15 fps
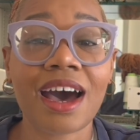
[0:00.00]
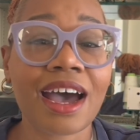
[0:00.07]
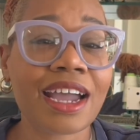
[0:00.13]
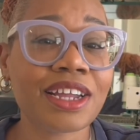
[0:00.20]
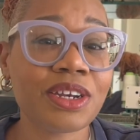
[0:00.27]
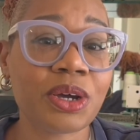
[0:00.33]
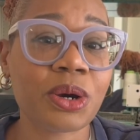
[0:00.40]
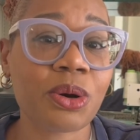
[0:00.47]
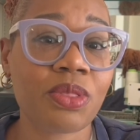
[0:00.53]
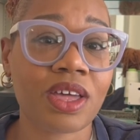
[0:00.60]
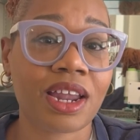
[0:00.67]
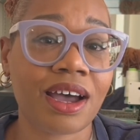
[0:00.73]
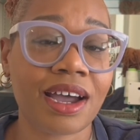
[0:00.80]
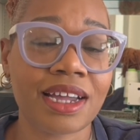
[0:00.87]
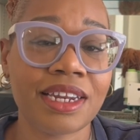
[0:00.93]
I know
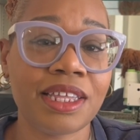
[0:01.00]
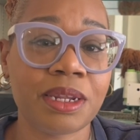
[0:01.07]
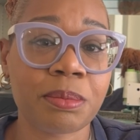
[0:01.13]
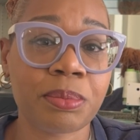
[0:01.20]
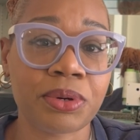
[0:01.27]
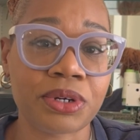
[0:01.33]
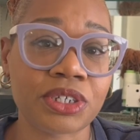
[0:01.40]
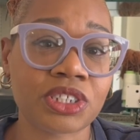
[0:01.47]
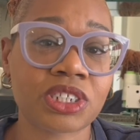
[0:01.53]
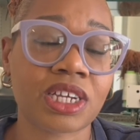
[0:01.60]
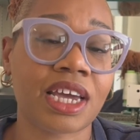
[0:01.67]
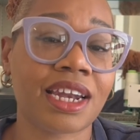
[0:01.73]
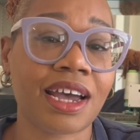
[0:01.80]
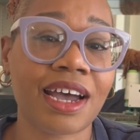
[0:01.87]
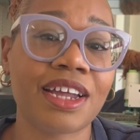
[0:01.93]
that I need to push,
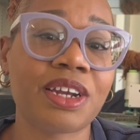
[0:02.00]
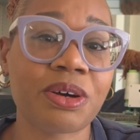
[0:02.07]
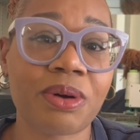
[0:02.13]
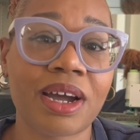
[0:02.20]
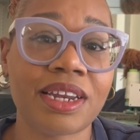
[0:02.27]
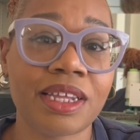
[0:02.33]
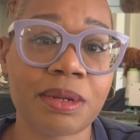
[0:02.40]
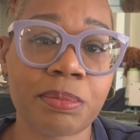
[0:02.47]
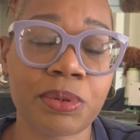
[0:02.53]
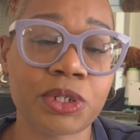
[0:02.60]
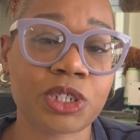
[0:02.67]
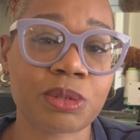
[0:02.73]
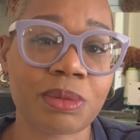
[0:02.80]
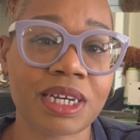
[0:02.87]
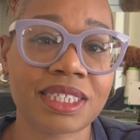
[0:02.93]
and I know I need to
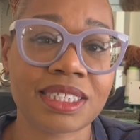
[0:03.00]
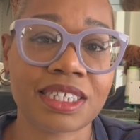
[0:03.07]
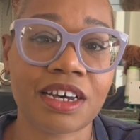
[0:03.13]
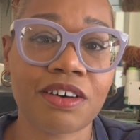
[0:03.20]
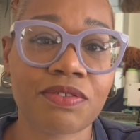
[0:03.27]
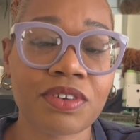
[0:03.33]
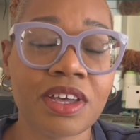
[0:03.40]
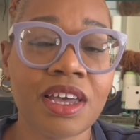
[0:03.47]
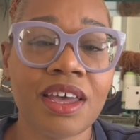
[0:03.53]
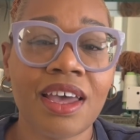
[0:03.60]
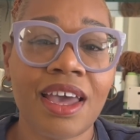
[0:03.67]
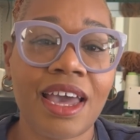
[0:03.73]
push myself.